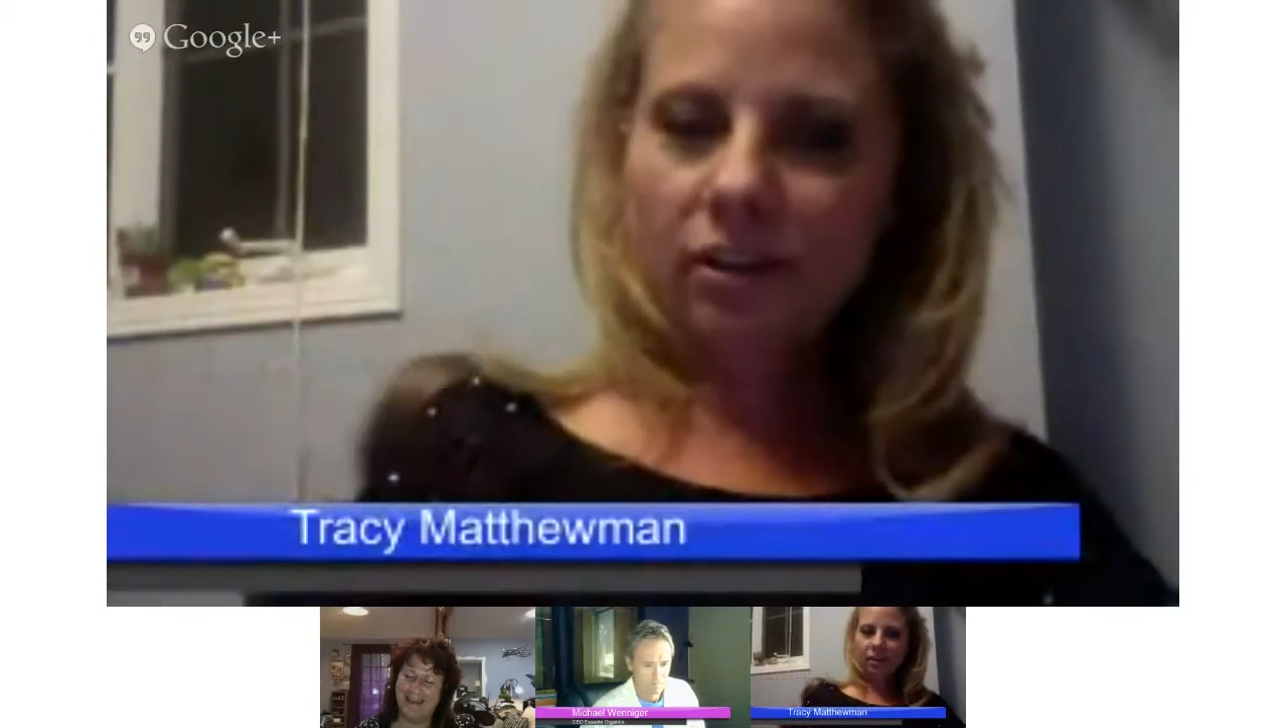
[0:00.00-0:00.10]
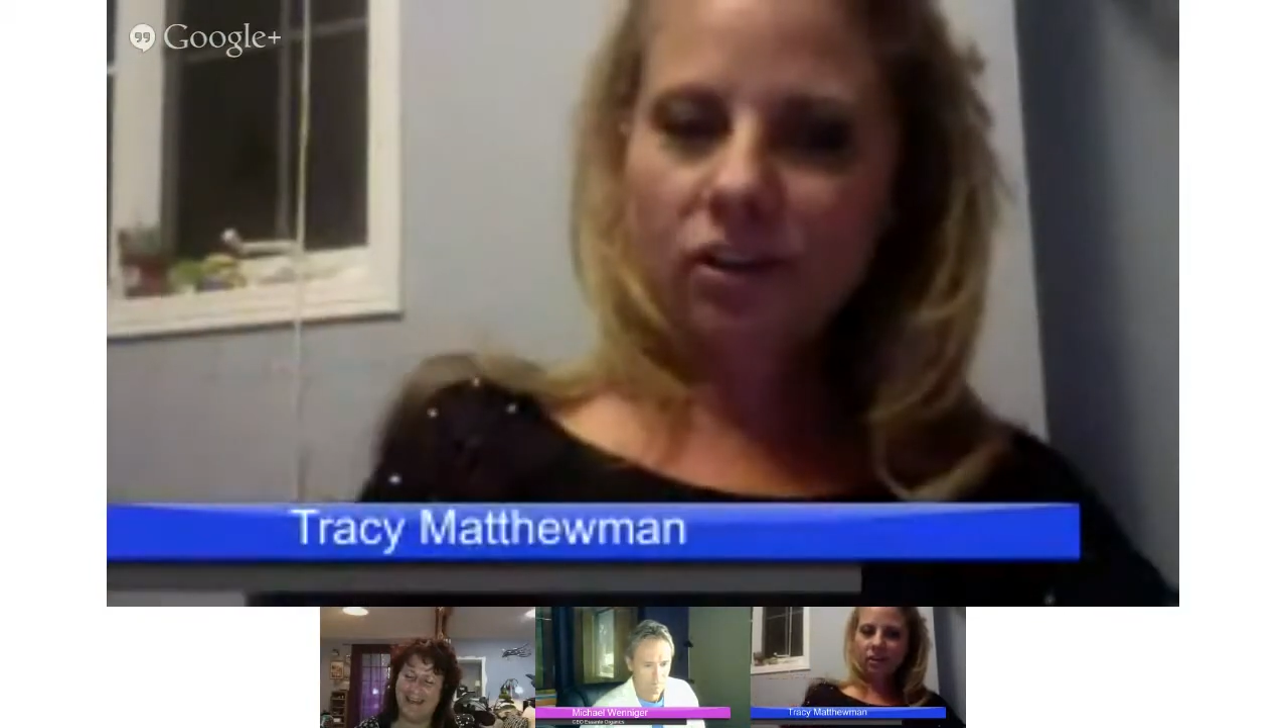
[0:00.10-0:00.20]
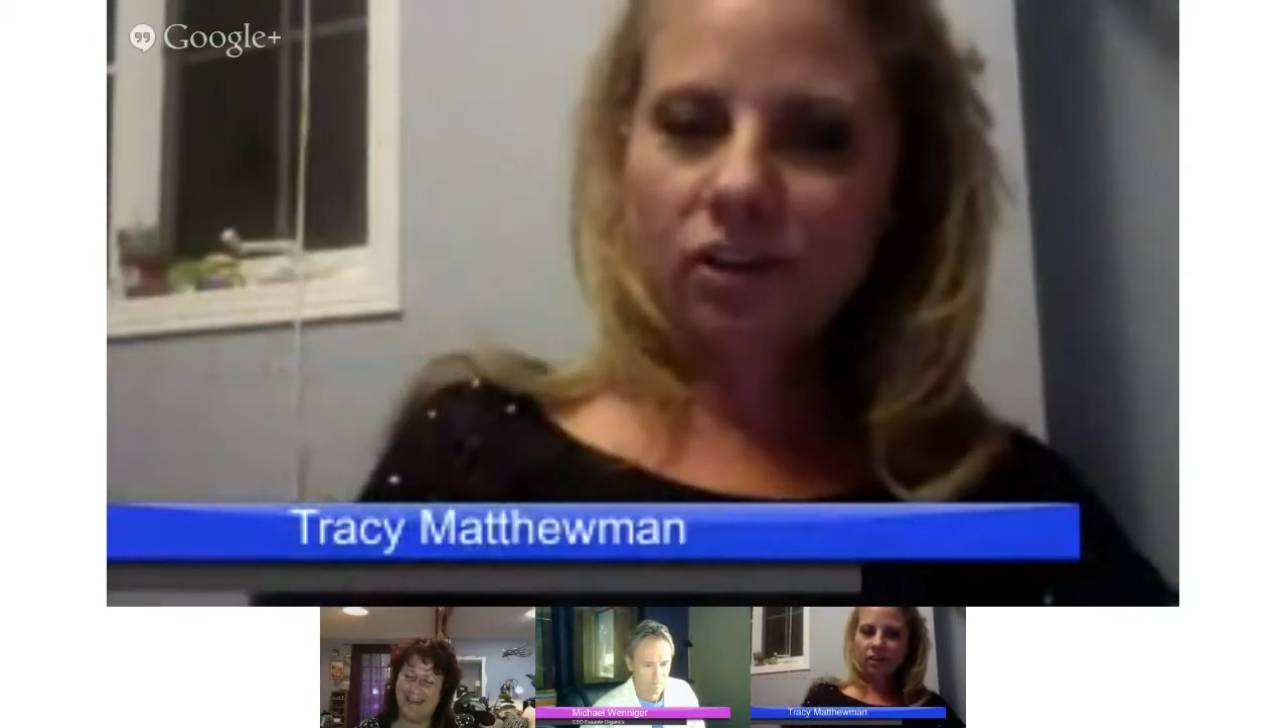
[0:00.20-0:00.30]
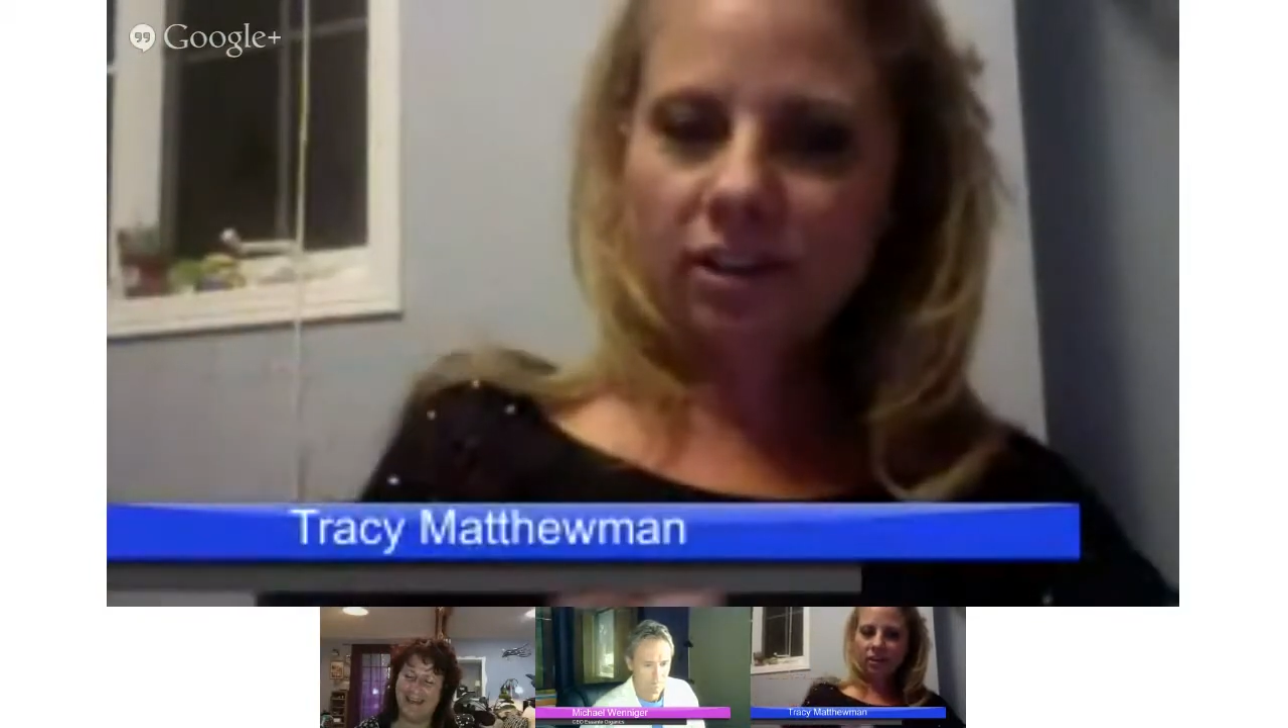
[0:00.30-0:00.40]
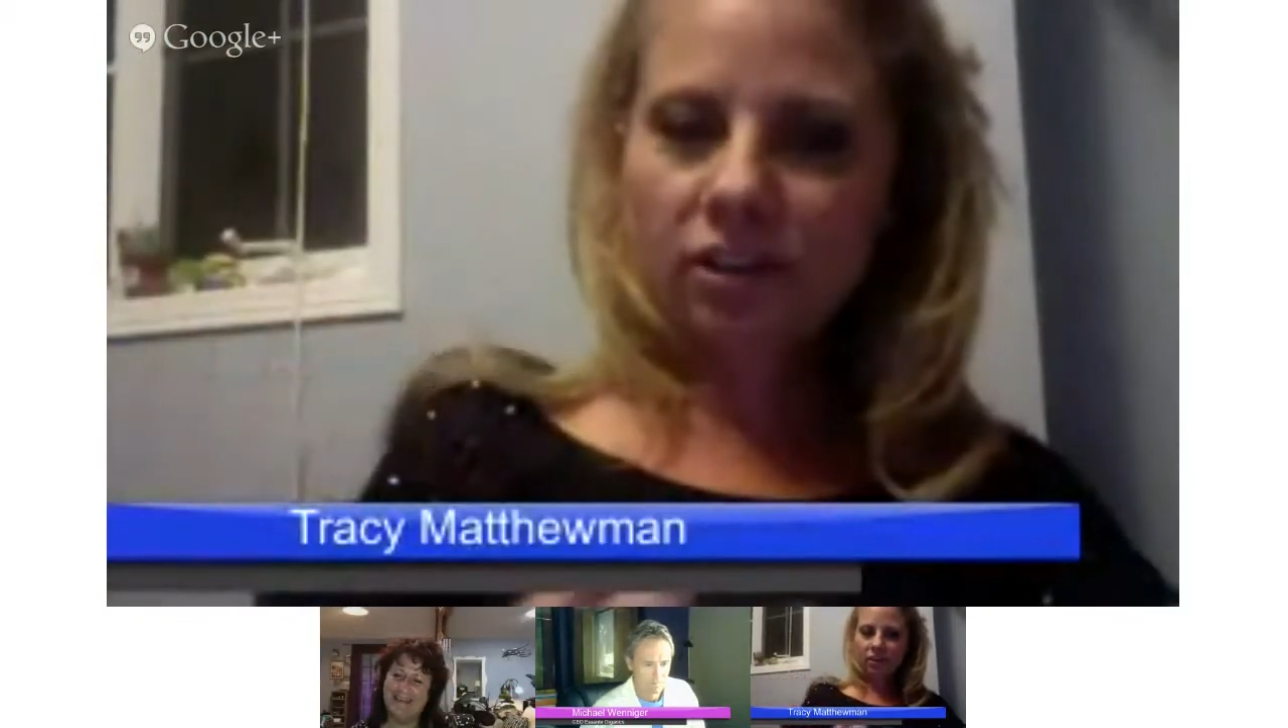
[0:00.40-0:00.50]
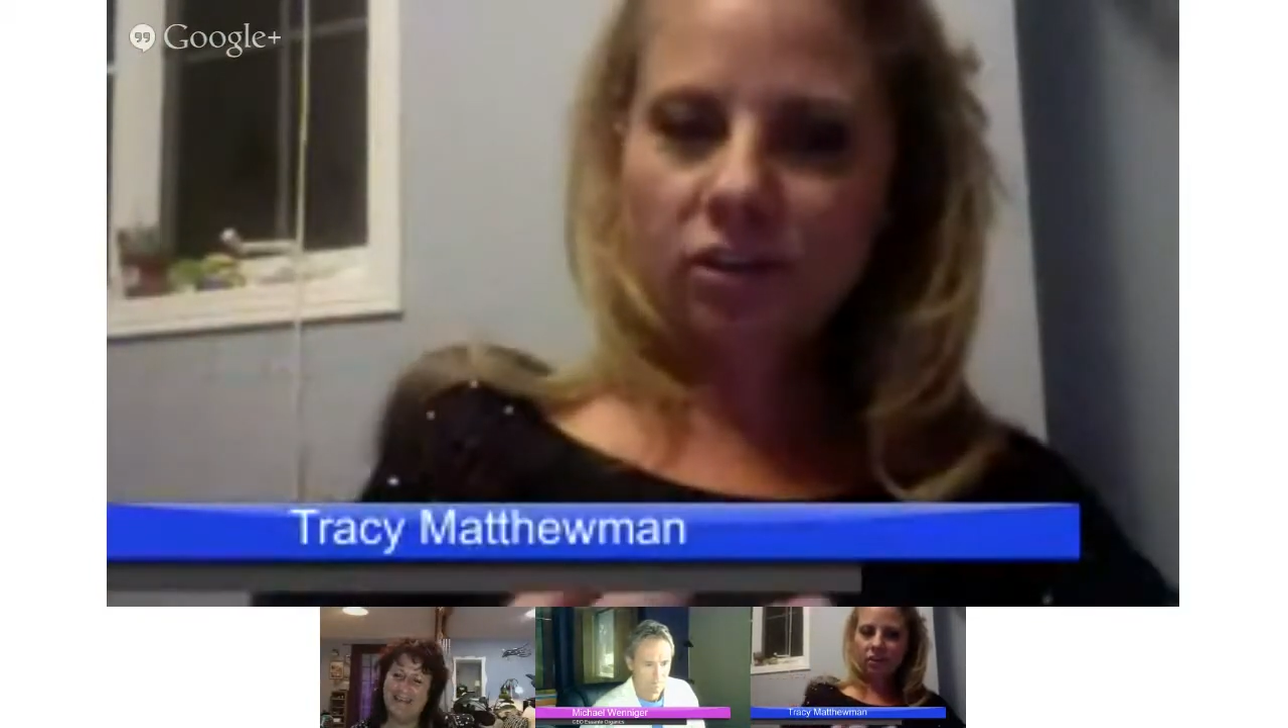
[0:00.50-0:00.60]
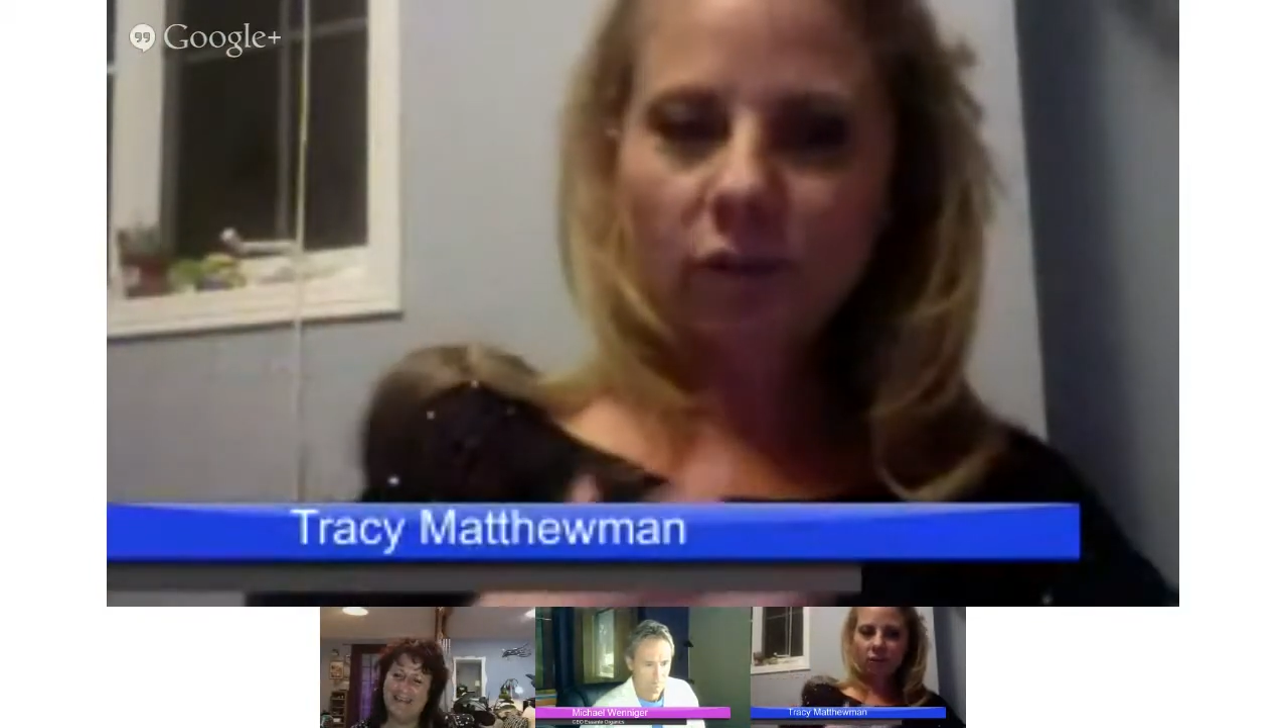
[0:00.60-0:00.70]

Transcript: just